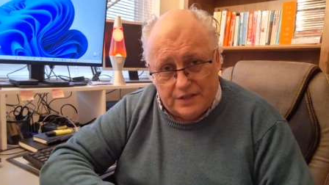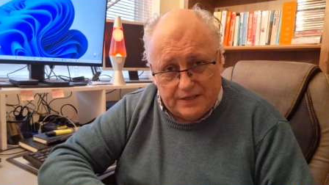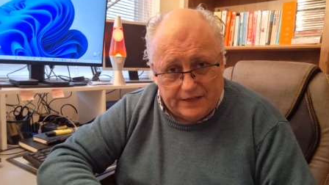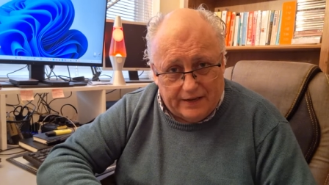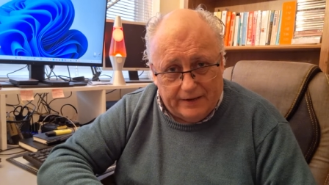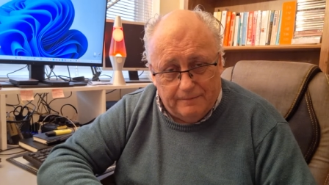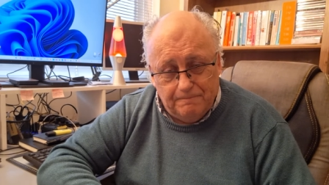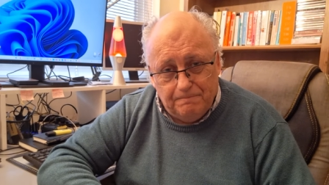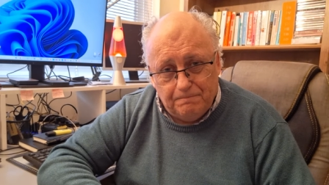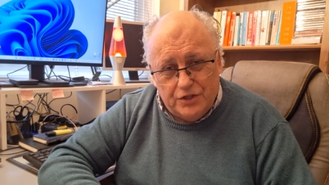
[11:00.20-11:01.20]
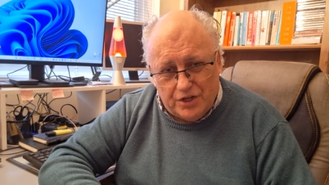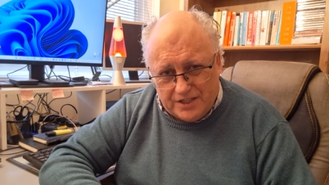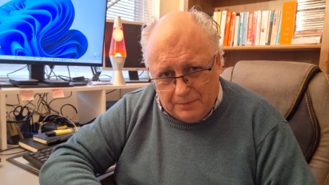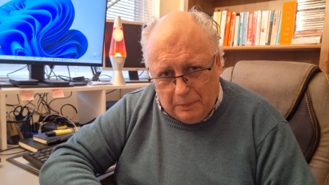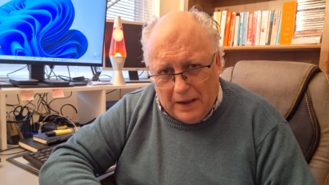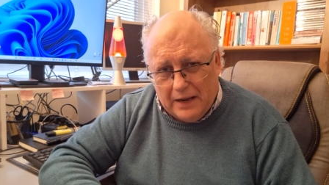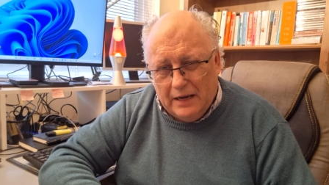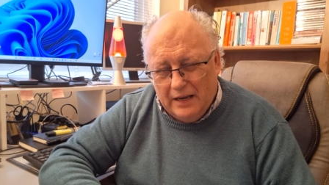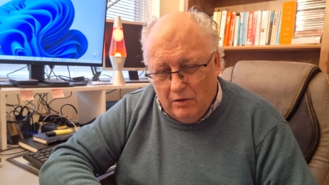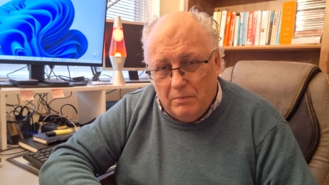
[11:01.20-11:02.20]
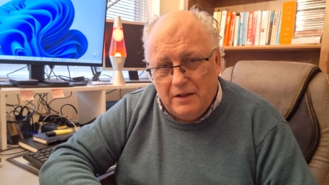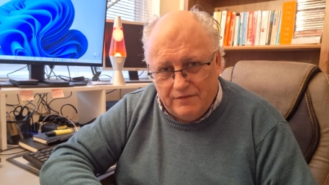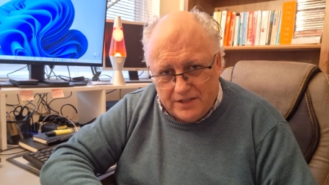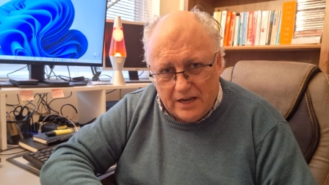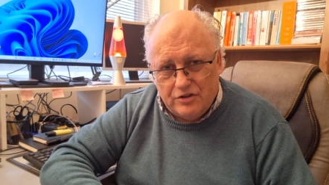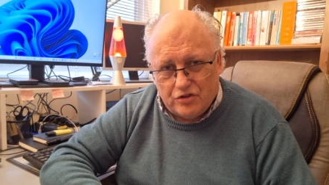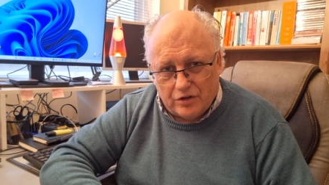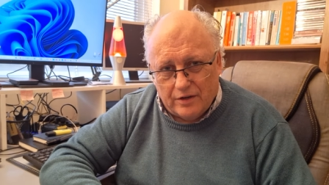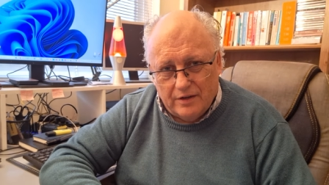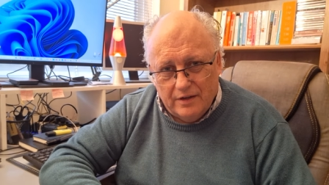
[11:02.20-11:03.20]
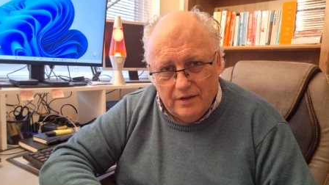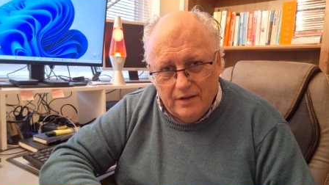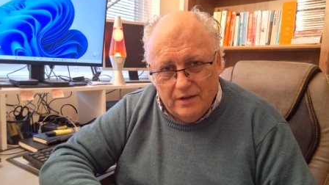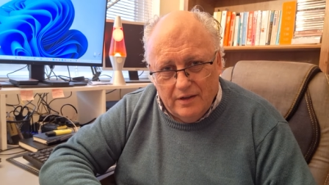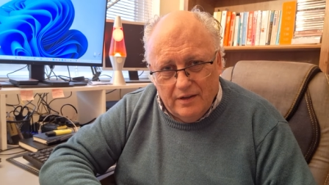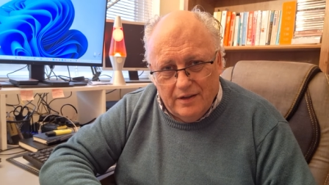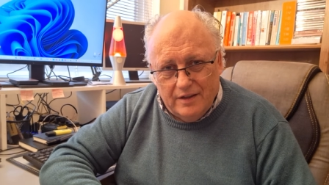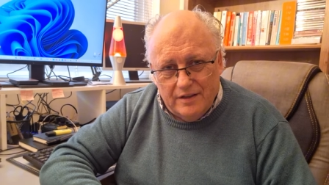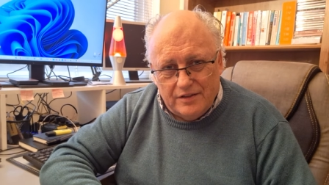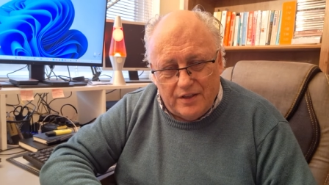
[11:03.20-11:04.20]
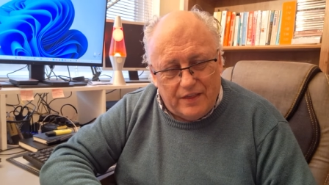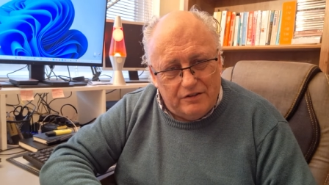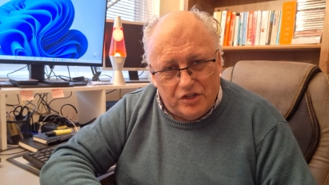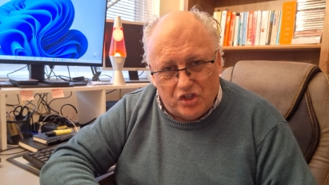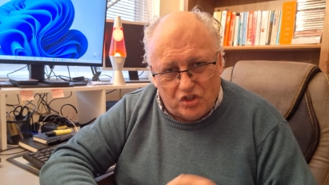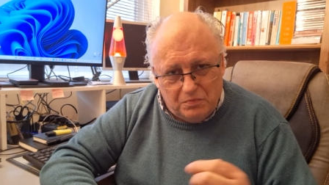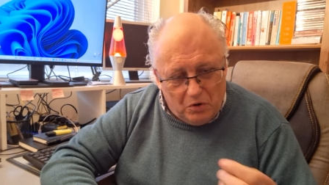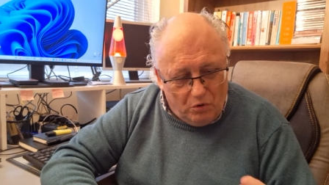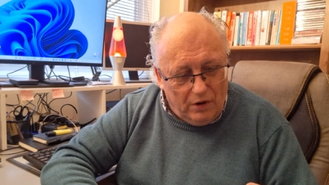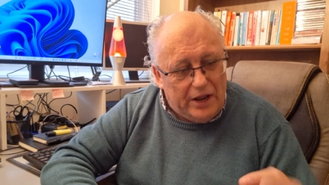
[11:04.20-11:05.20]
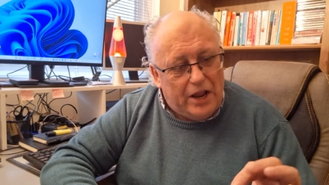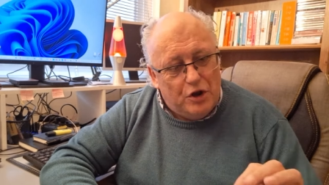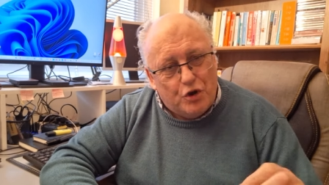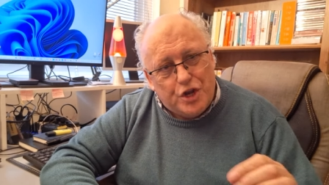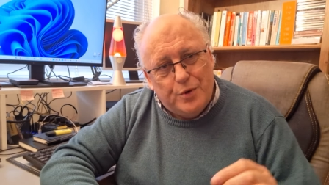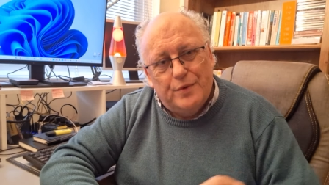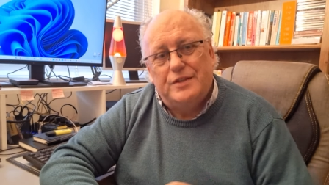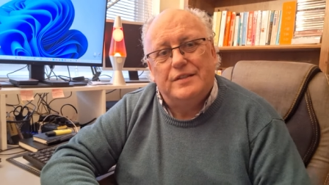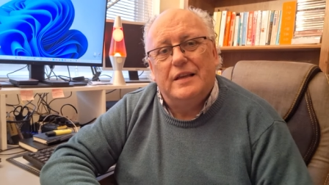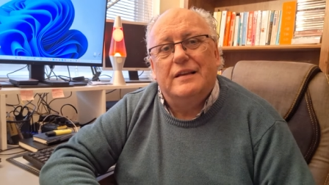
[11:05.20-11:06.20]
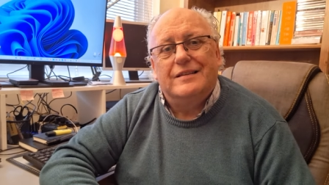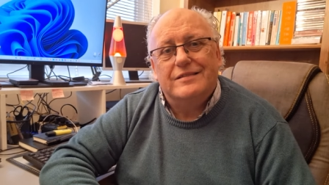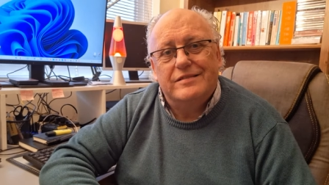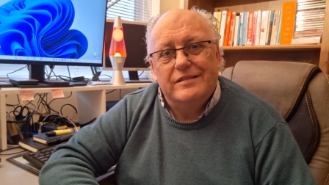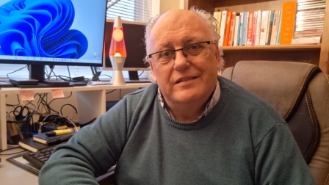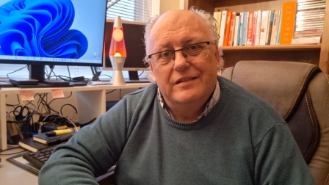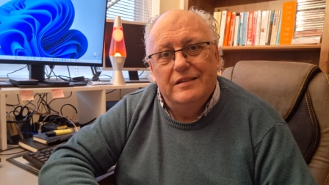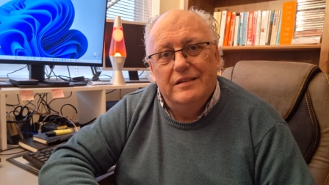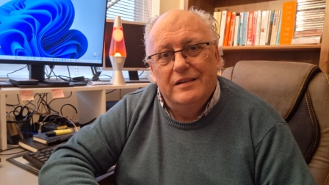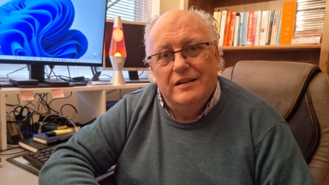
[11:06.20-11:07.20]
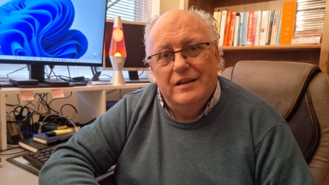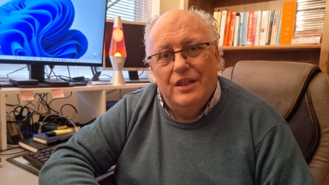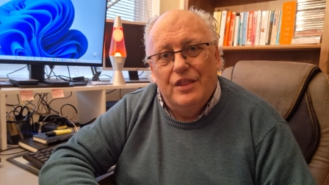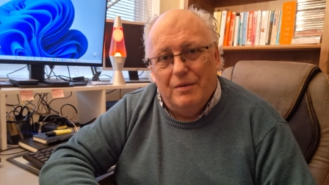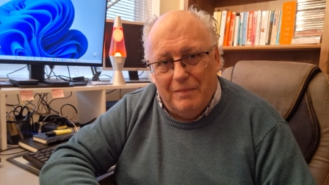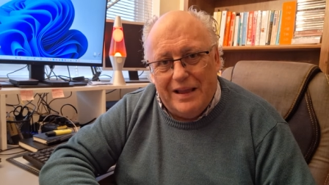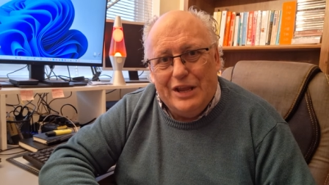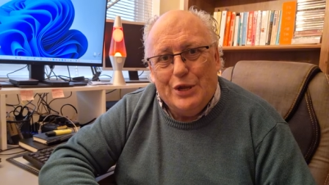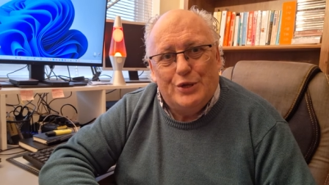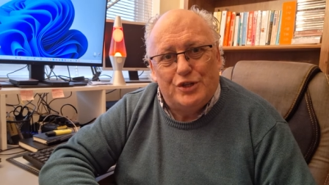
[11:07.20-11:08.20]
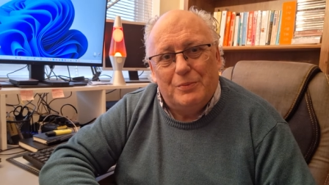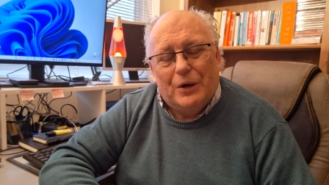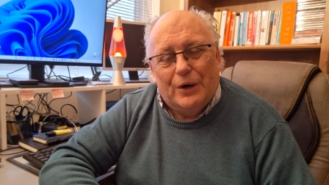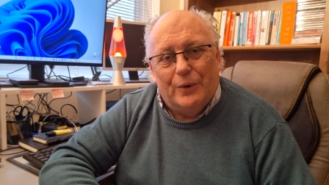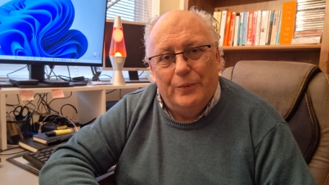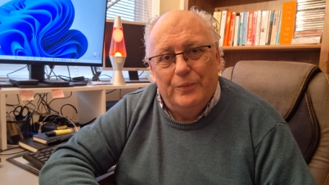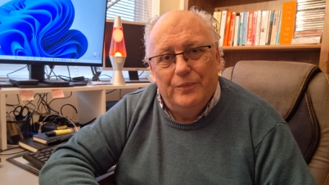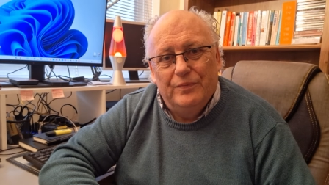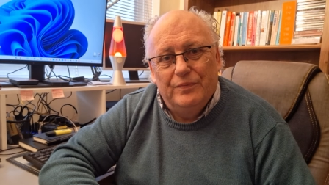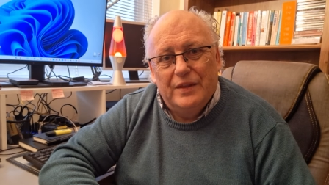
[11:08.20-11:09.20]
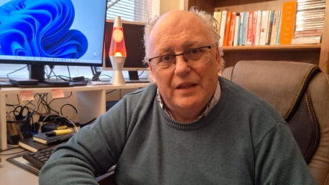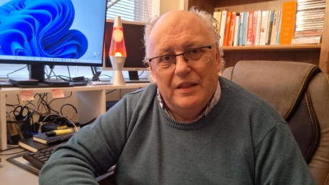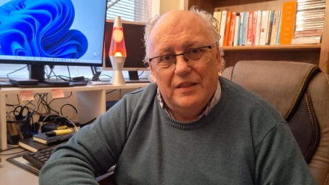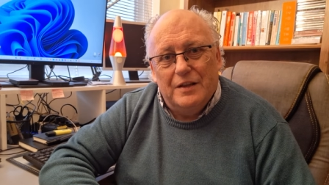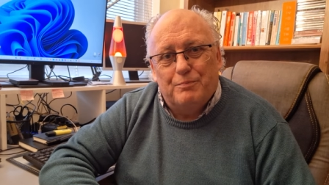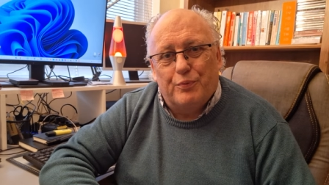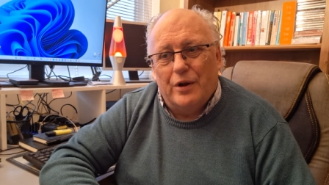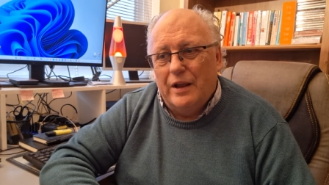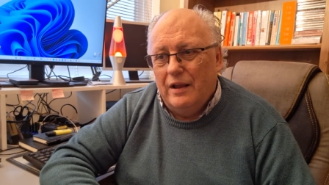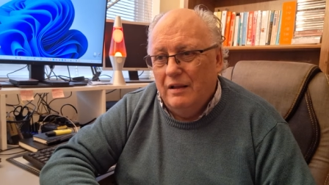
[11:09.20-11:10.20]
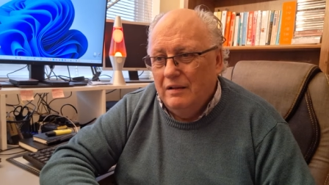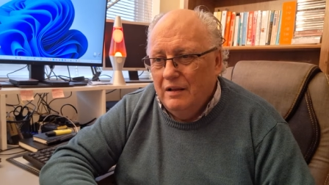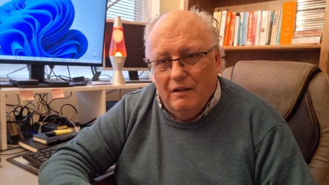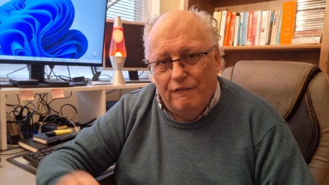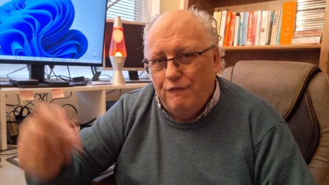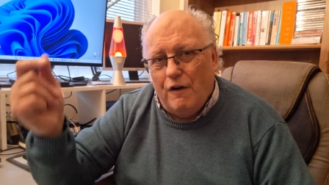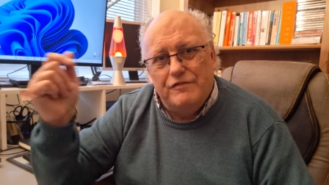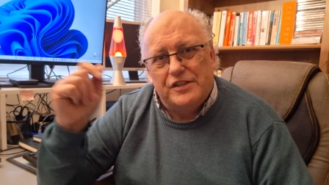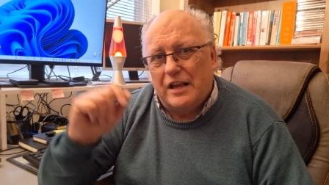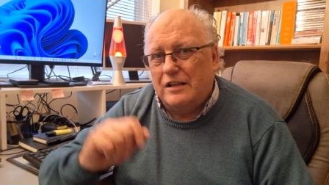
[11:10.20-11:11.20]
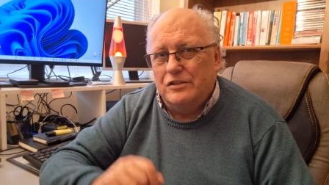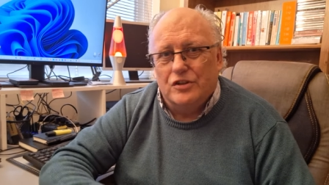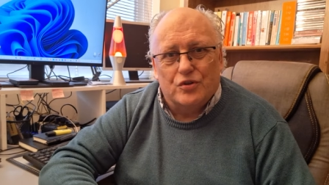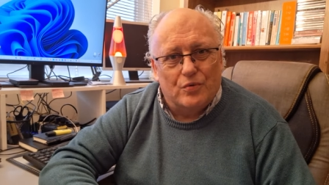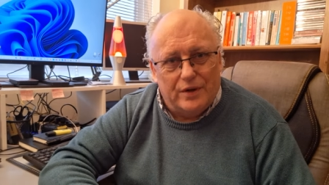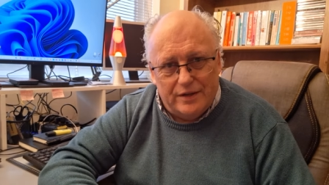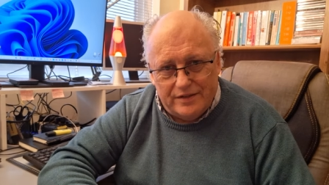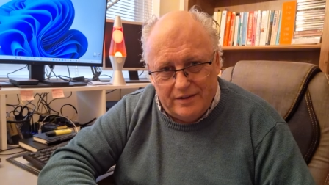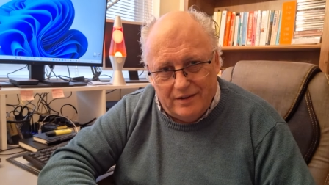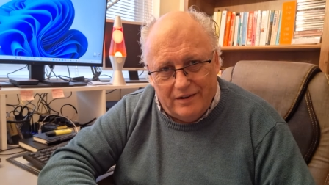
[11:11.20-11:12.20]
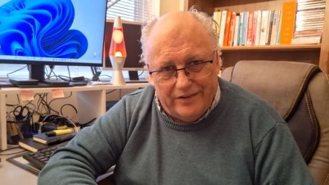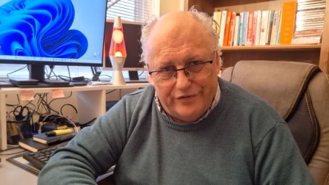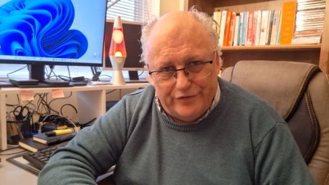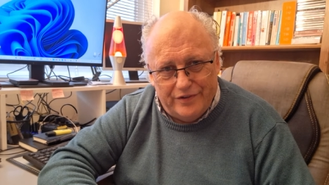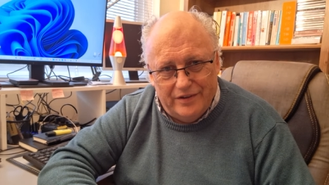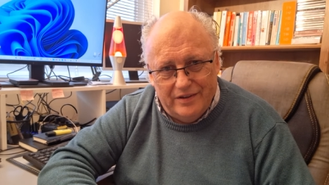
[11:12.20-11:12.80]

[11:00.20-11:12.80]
of the day, just to pay a little bit of attention to those small, innocuous things that make you smile, that bring 5 seconds of joy into your life.